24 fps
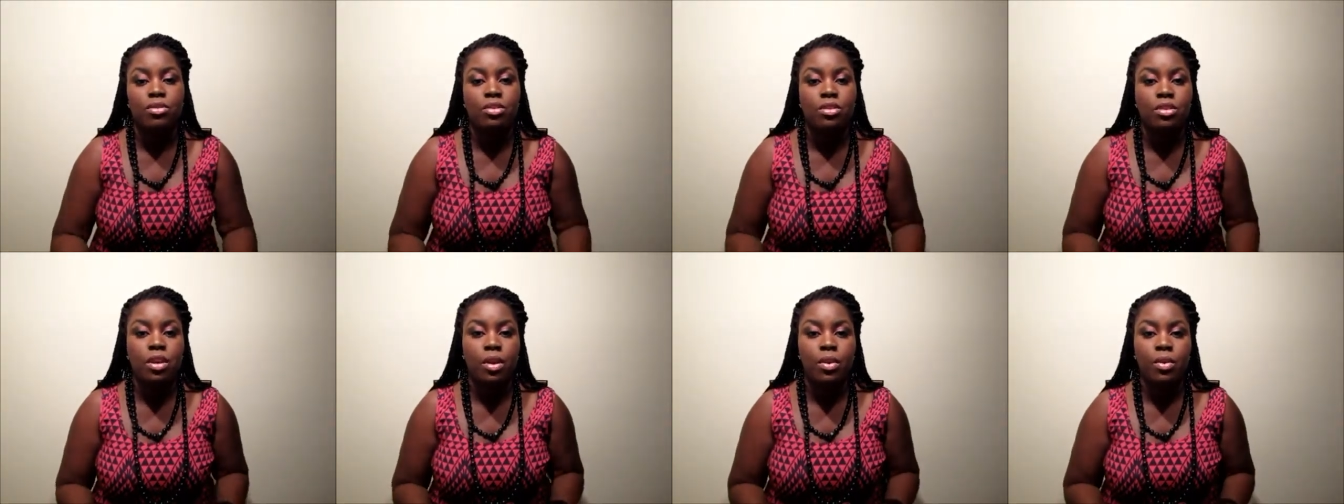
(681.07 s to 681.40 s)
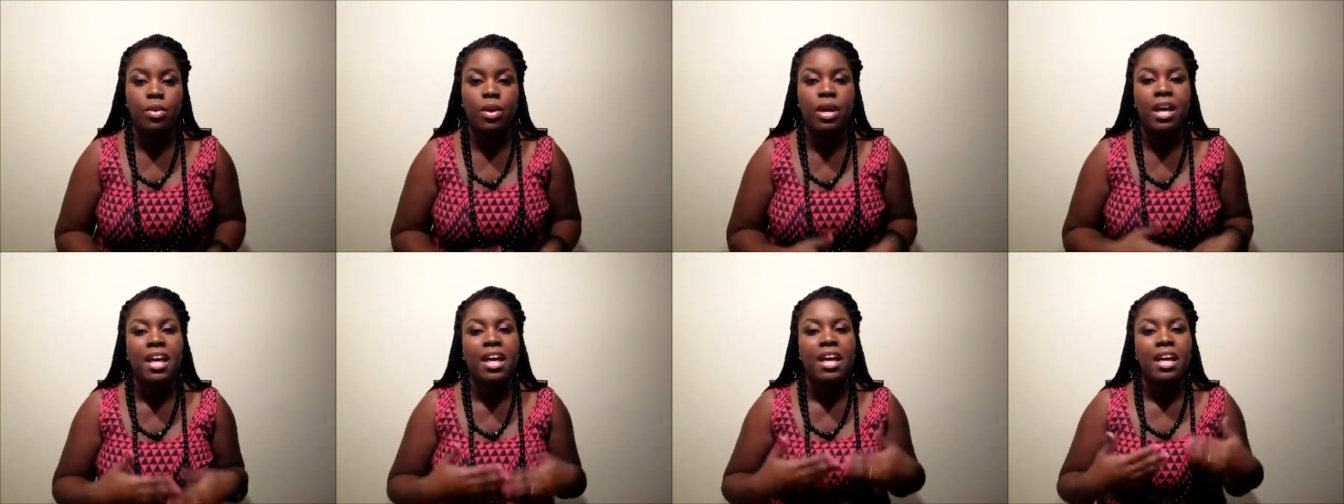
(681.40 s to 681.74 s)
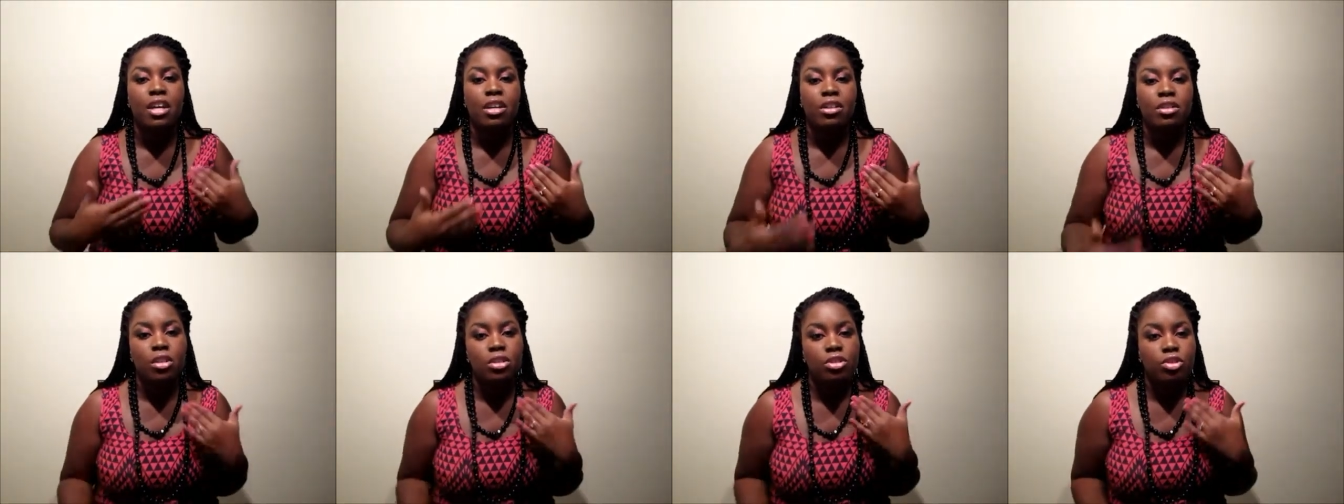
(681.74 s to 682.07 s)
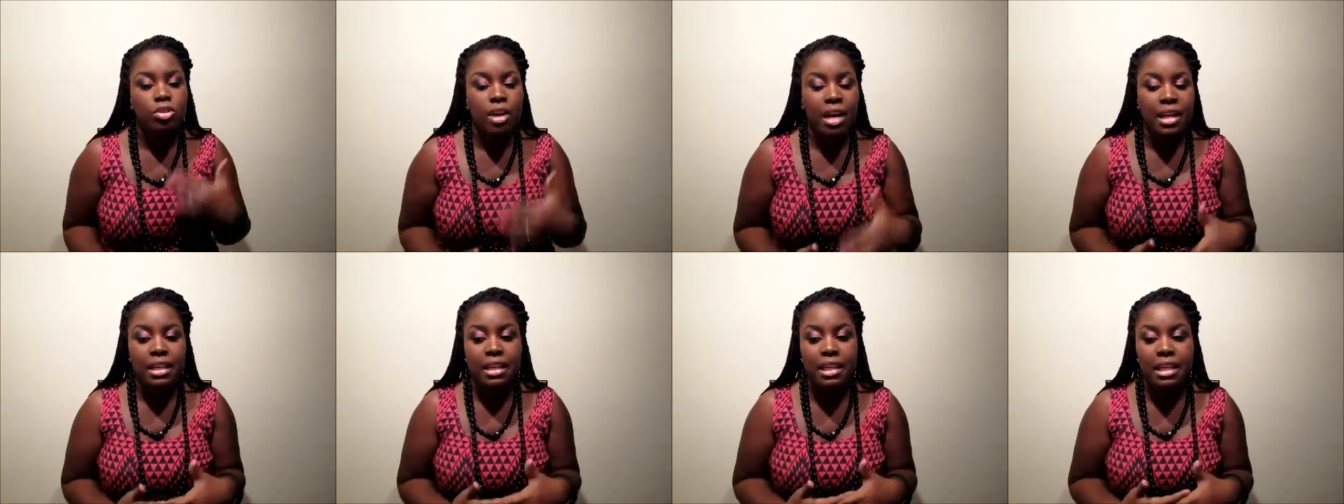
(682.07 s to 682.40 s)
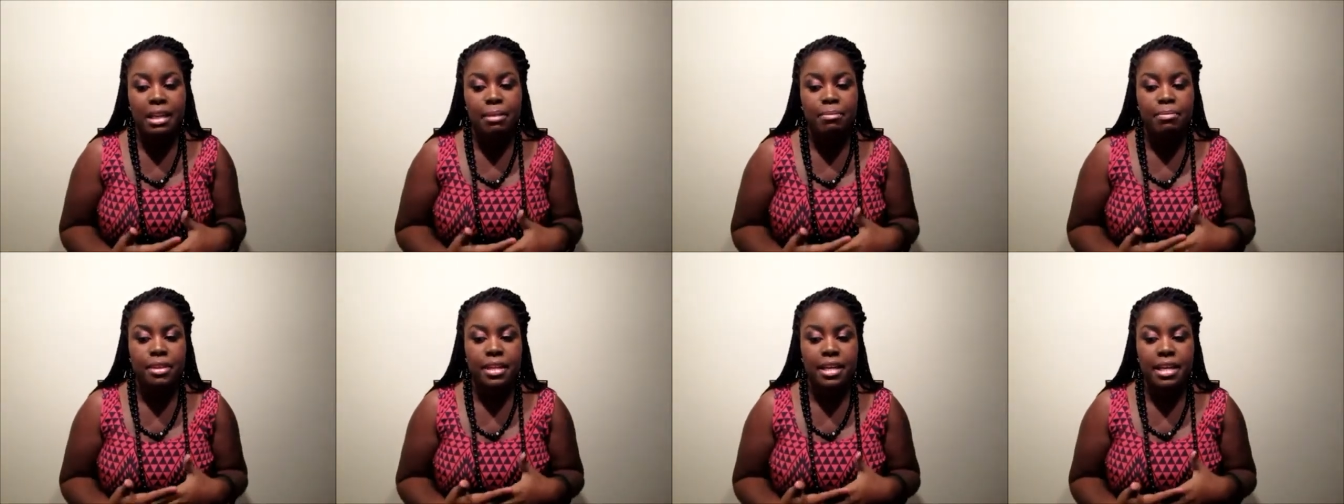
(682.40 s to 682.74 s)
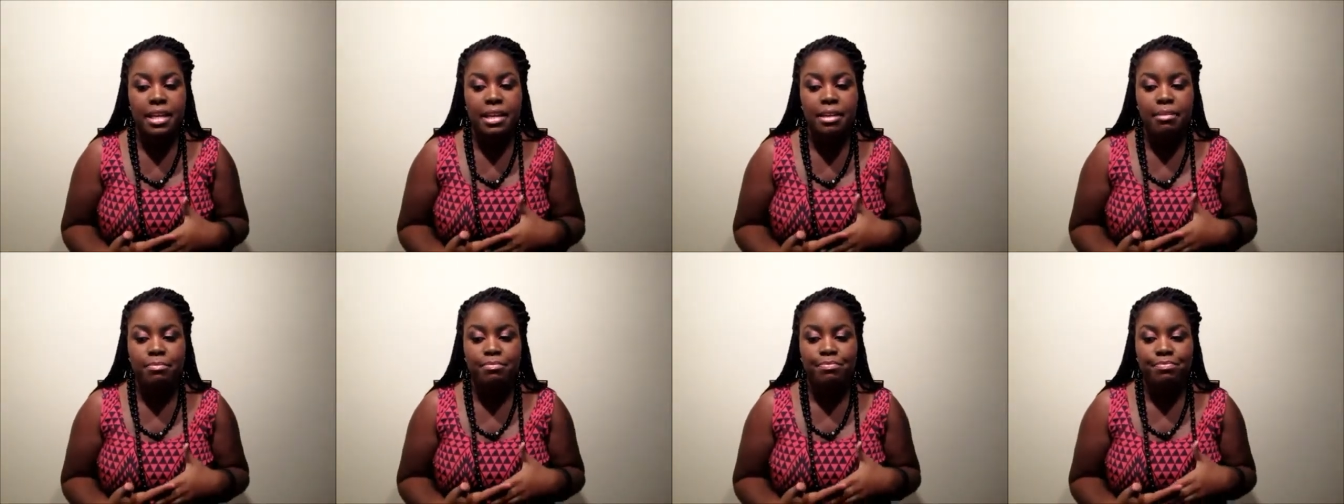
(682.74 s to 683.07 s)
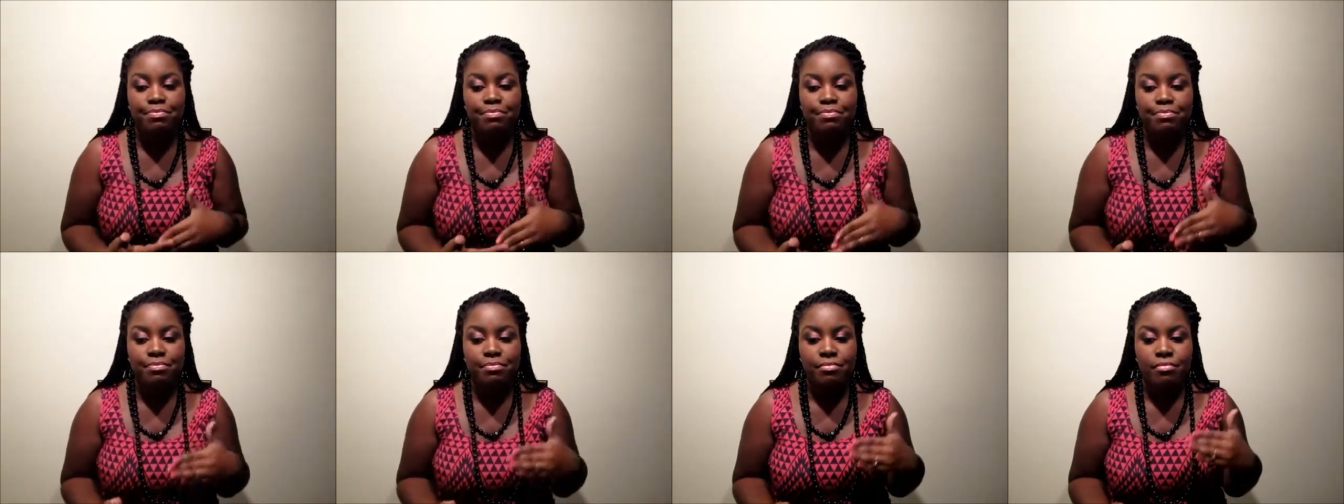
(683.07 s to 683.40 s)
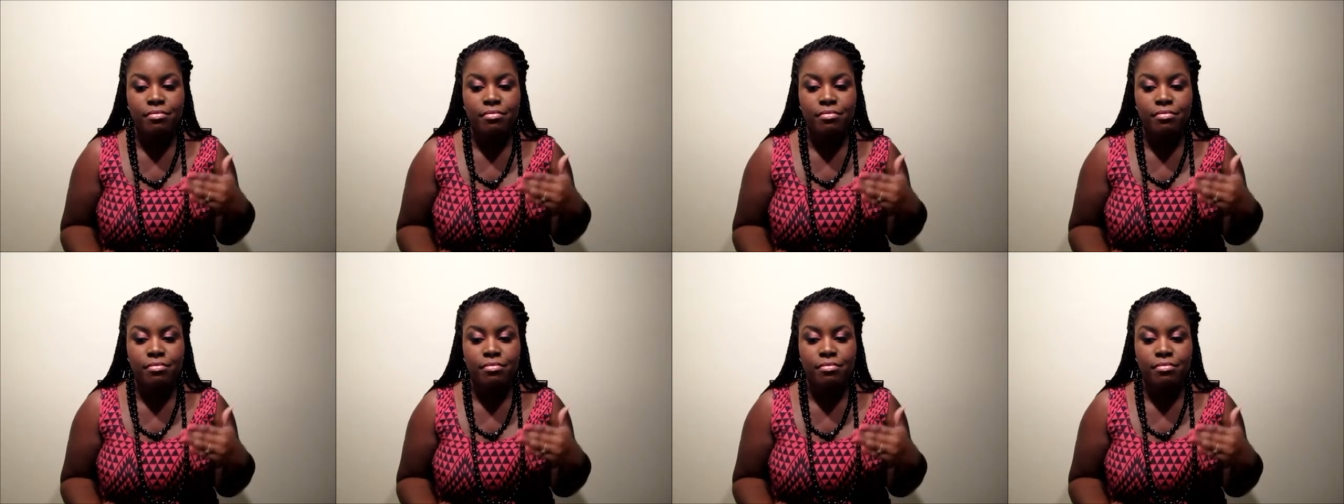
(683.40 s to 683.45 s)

So, you know, try to keep them